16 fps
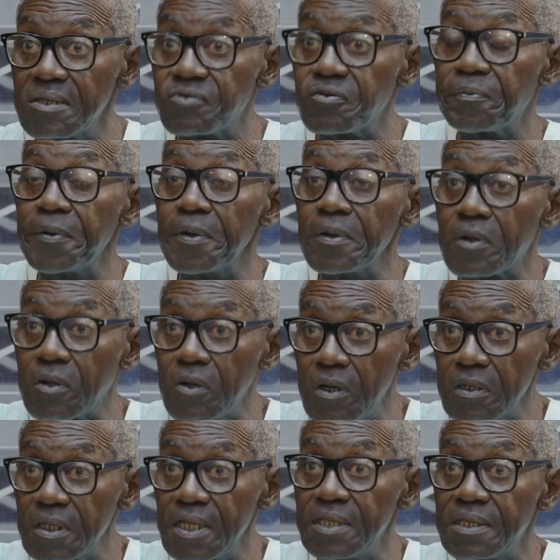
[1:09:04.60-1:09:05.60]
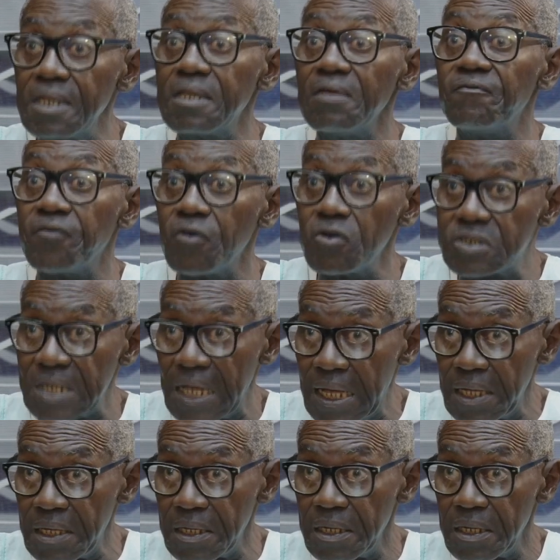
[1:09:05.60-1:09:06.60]
Supreme Court, is it the voter
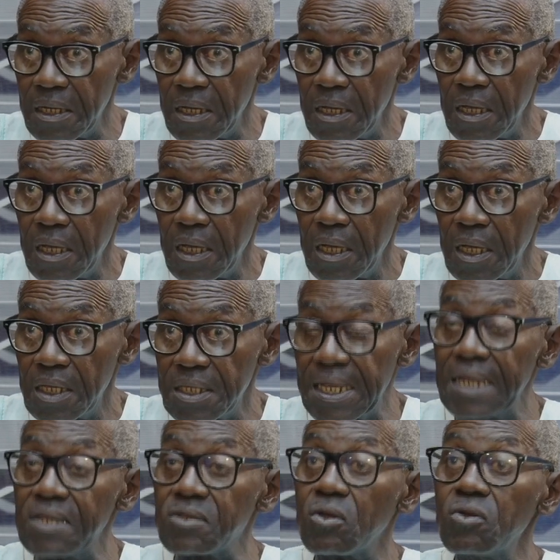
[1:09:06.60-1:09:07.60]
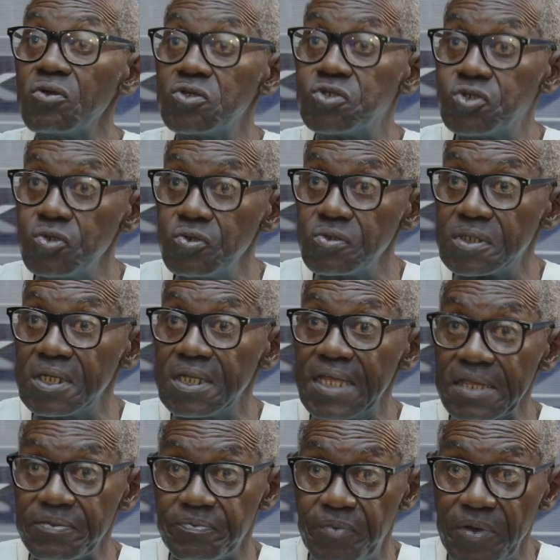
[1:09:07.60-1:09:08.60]
that is going to choose the
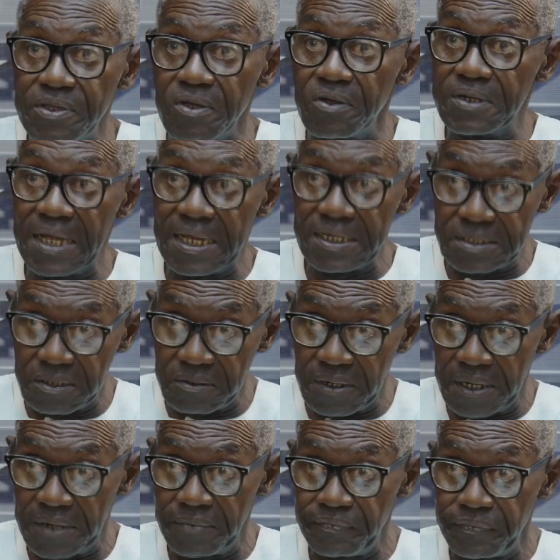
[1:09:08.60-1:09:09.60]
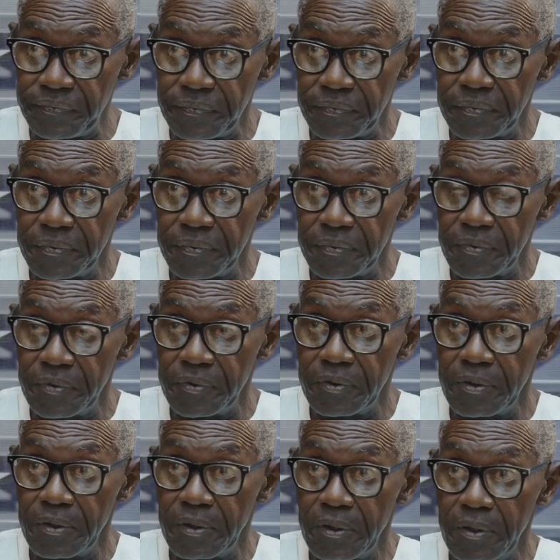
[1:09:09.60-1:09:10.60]
next president of Nigeria
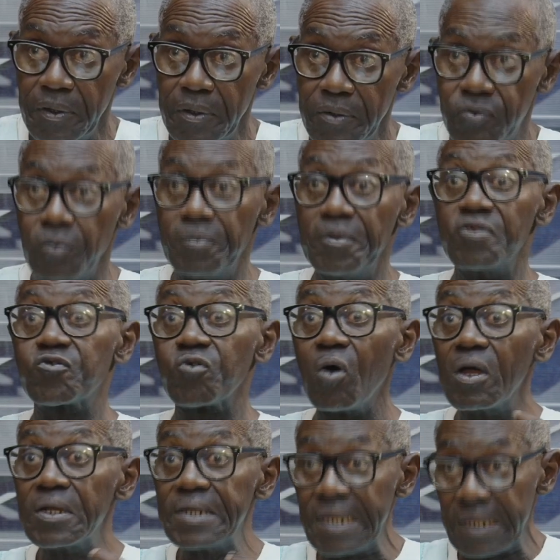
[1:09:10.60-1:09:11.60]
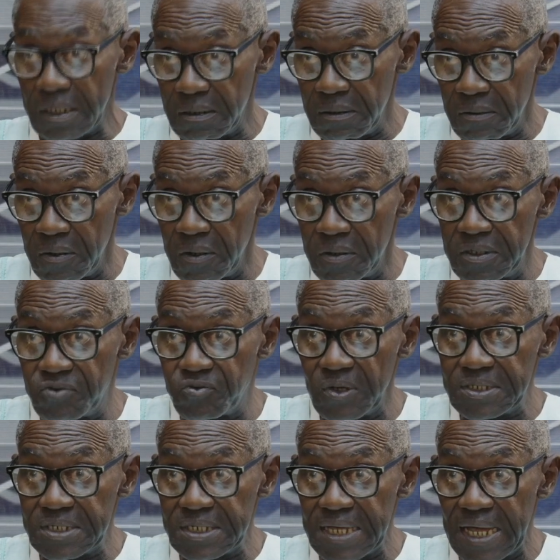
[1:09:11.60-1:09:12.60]
to be sworn in on the
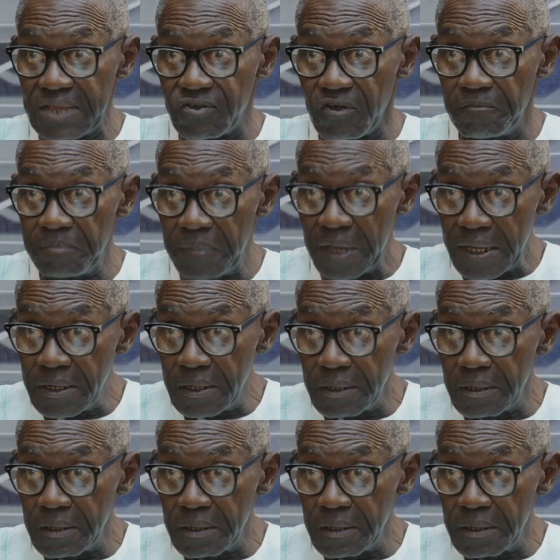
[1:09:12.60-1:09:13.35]
29th of May?